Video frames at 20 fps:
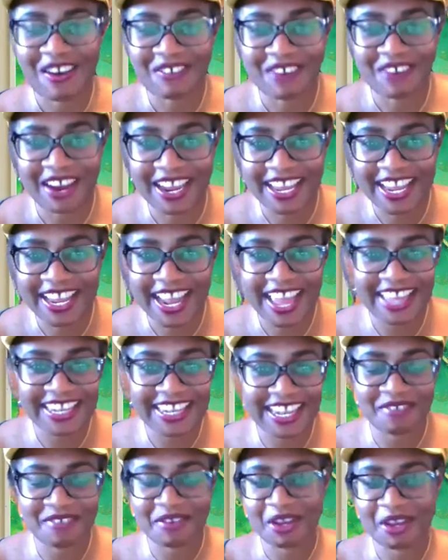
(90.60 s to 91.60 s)
Right? And
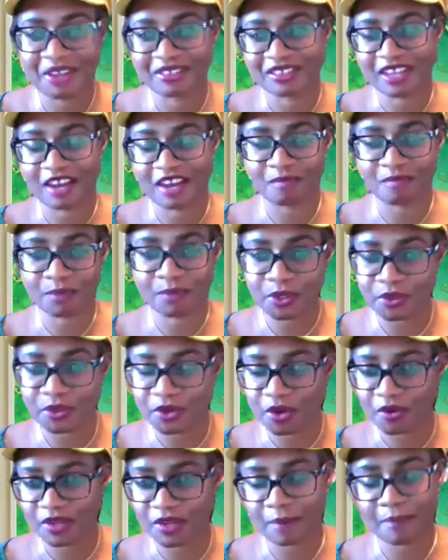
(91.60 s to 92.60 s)
then we also have
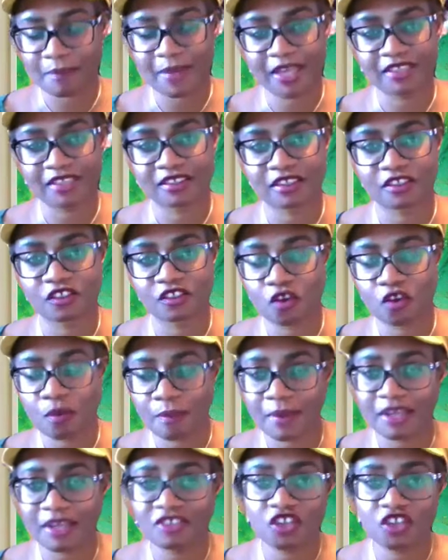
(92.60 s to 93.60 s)
Pluto in the mix. There's so
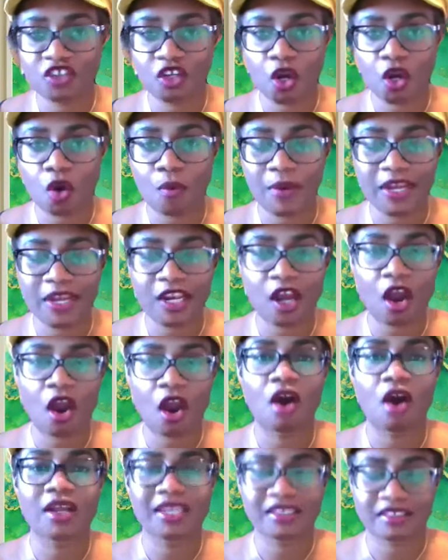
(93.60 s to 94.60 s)
much going
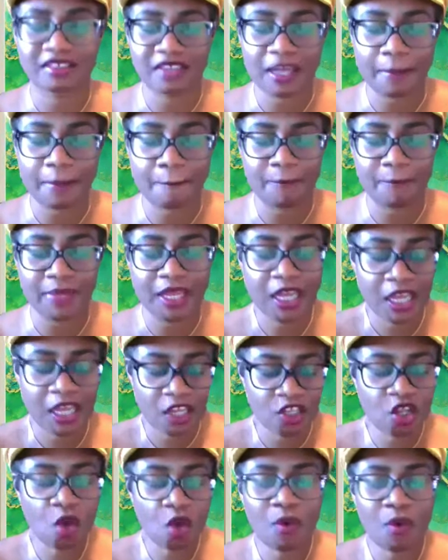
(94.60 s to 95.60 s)
on. It's like
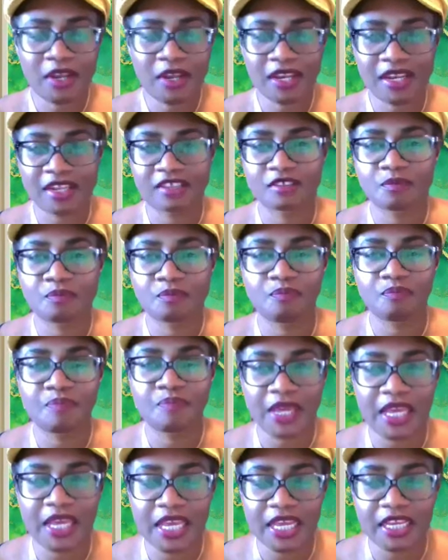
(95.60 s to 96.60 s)
no wonder there's
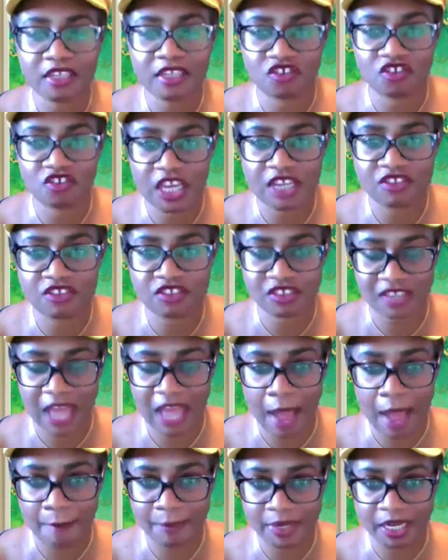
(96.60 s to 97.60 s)
big changes
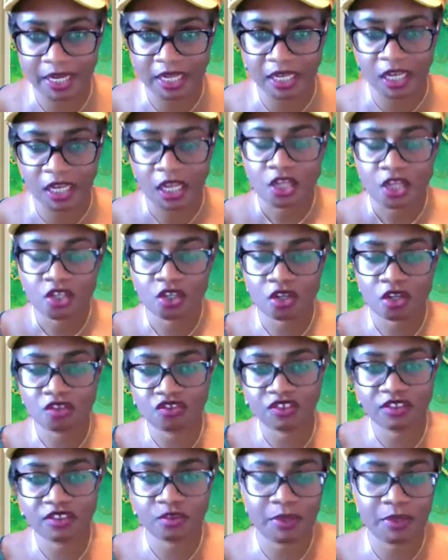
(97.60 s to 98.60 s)
happening, not
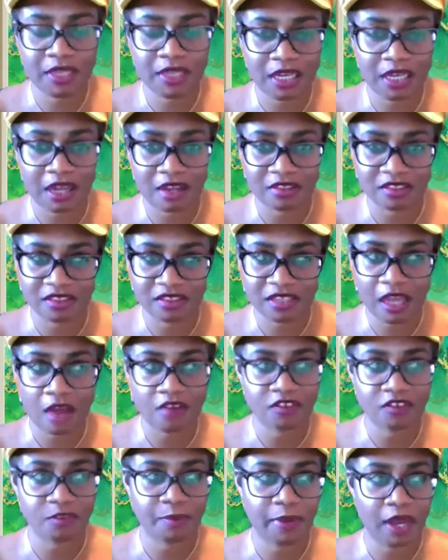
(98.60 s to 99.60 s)
just within
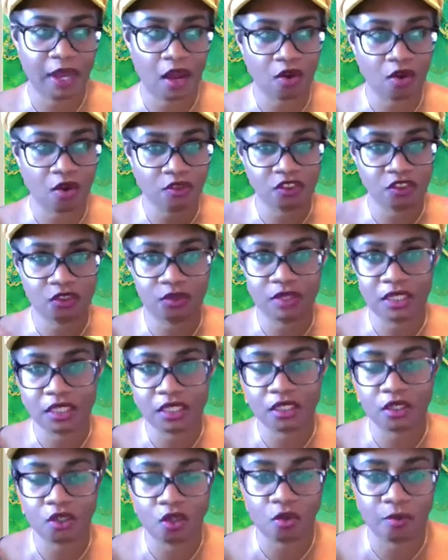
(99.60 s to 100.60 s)
ourselves, but also in
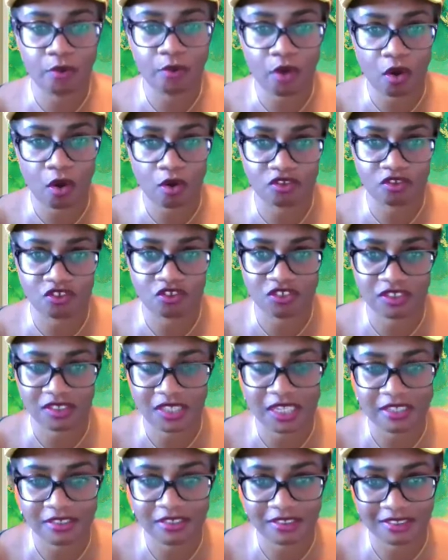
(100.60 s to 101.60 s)
the global
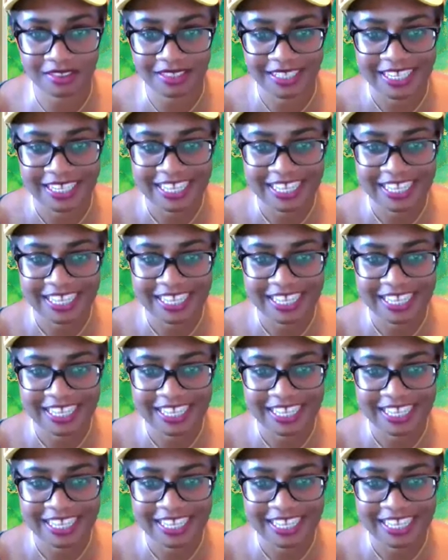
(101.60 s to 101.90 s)
consciousness.